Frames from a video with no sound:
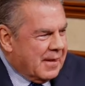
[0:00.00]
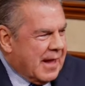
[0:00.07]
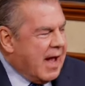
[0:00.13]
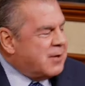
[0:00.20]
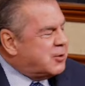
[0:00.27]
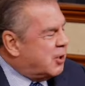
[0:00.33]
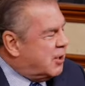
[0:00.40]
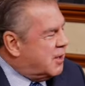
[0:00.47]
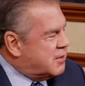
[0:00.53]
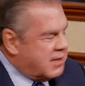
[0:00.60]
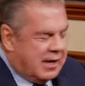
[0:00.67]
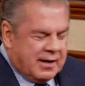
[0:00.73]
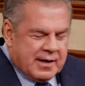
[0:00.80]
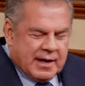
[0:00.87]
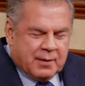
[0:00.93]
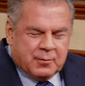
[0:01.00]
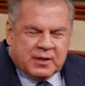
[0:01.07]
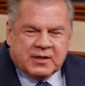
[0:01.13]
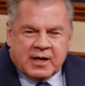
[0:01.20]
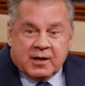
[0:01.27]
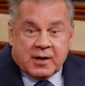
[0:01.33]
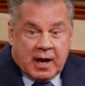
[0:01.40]
I shouldn't have said that,
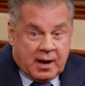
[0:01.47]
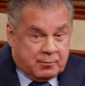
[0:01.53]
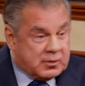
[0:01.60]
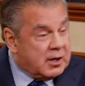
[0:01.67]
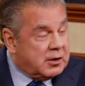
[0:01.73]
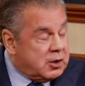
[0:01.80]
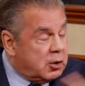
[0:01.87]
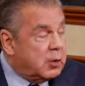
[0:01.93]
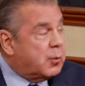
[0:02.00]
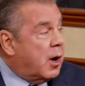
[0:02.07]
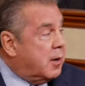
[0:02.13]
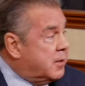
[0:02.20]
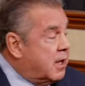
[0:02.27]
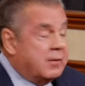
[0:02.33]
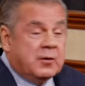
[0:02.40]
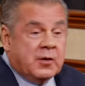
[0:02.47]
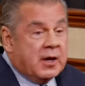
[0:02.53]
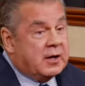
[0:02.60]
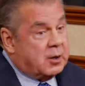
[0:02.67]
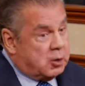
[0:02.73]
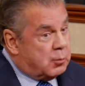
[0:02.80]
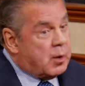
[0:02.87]
but that, I'm telling you, you probably don't
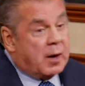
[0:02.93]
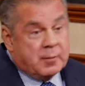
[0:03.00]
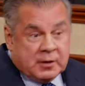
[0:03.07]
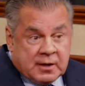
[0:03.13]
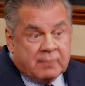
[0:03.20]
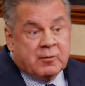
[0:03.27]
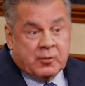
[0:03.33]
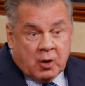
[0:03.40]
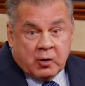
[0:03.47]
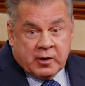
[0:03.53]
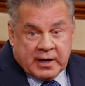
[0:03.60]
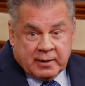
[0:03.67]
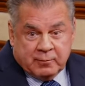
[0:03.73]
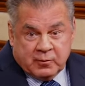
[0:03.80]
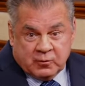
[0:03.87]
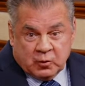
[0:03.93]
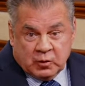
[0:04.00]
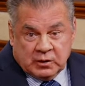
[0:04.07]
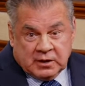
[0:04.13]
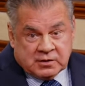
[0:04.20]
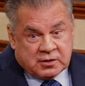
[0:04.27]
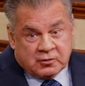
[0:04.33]
think you probably never heard that before,
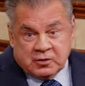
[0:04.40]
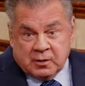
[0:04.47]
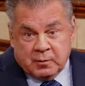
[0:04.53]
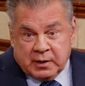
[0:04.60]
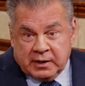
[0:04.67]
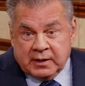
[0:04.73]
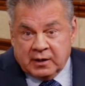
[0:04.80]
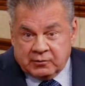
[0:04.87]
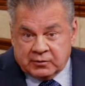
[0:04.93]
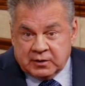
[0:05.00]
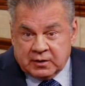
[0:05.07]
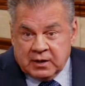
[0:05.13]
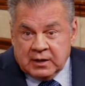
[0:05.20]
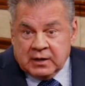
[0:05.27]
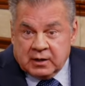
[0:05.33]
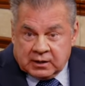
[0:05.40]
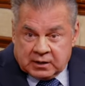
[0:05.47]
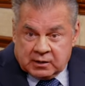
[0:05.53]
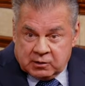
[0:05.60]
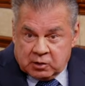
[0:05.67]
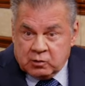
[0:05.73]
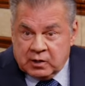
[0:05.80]
unless there's somebody else that
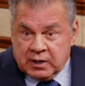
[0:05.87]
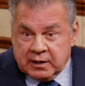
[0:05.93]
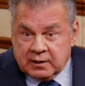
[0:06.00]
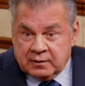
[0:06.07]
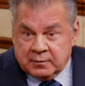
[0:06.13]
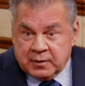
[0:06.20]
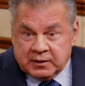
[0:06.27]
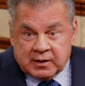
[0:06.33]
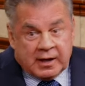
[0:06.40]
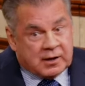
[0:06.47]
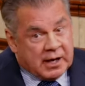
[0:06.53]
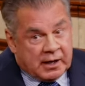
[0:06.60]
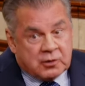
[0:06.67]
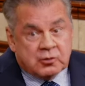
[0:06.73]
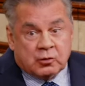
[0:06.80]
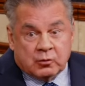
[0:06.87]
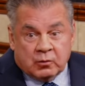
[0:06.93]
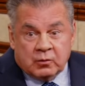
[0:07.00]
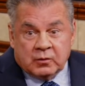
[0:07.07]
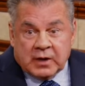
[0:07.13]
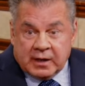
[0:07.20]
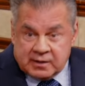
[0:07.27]
can do that. But that angel
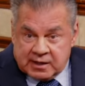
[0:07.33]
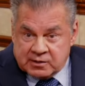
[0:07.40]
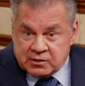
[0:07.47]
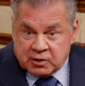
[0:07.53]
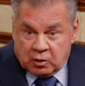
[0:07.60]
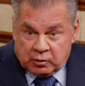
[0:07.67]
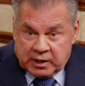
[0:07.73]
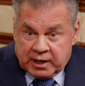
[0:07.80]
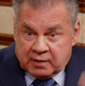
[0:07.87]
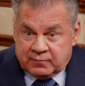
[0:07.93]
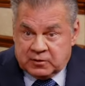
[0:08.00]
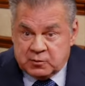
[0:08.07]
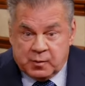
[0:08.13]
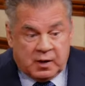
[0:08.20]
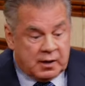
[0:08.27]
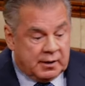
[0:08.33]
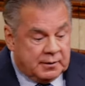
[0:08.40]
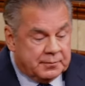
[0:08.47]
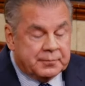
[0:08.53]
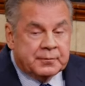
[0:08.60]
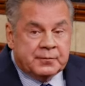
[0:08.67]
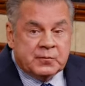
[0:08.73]
got that stone out of his body
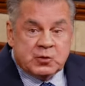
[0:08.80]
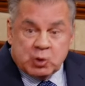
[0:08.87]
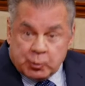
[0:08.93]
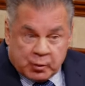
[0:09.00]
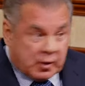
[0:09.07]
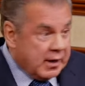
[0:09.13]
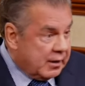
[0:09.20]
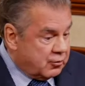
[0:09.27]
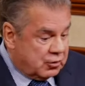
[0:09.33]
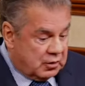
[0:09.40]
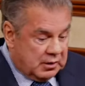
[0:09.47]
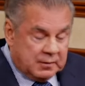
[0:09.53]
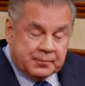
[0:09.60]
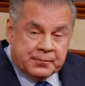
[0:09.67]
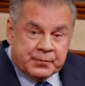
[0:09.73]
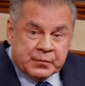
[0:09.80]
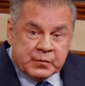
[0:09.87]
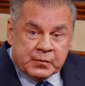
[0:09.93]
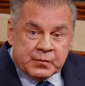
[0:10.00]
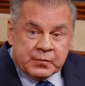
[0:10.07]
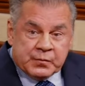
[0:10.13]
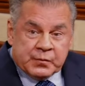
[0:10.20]
supernaturally,
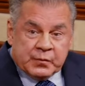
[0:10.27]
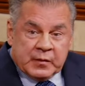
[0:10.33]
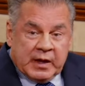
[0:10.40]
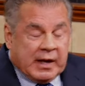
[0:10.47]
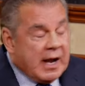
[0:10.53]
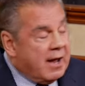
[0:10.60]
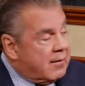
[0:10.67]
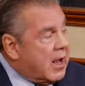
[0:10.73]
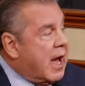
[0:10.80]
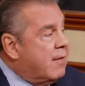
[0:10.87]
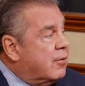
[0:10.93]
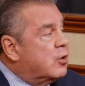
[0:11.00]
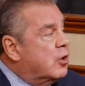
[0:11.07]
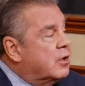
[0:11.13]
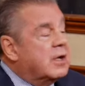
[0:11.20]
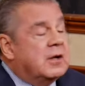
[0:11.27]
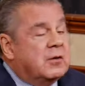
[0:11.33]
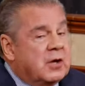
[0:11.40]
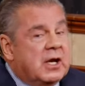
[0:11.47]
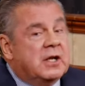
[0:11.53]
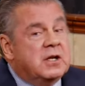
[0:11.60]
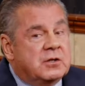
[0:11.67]
and I, I've heard
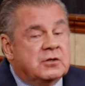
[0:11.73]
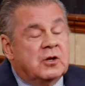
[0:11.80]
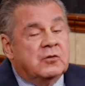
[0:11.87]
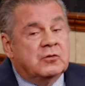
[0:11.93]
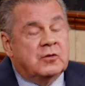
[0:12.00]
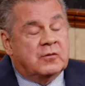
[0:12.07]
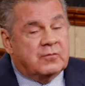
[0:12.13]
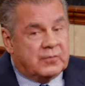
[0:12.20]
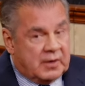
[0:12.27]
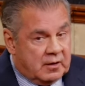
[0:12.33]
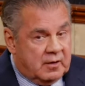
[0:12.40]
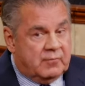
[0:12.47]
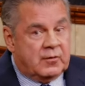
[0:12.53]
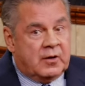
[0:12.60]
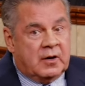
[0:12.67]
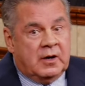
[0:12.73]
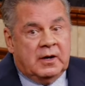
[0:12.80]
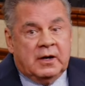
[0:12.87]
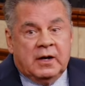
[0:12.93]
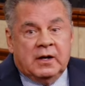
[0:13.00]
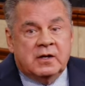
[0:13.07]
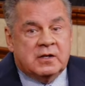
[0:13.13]
that kidney stones are very,
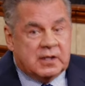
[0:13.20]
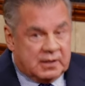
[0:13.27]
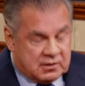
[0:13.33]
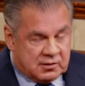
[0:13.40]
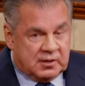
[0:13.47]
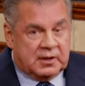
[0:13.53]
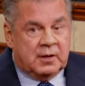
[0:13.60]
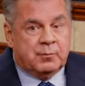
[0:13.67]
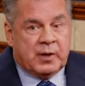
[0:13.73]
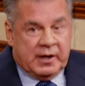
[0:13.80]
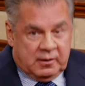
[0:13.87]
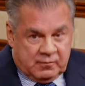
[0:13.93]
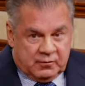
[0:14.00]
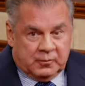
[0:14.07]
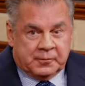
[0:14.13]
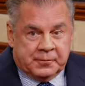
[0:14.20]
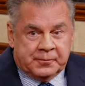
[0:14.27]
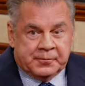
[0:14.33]
very intensely painful.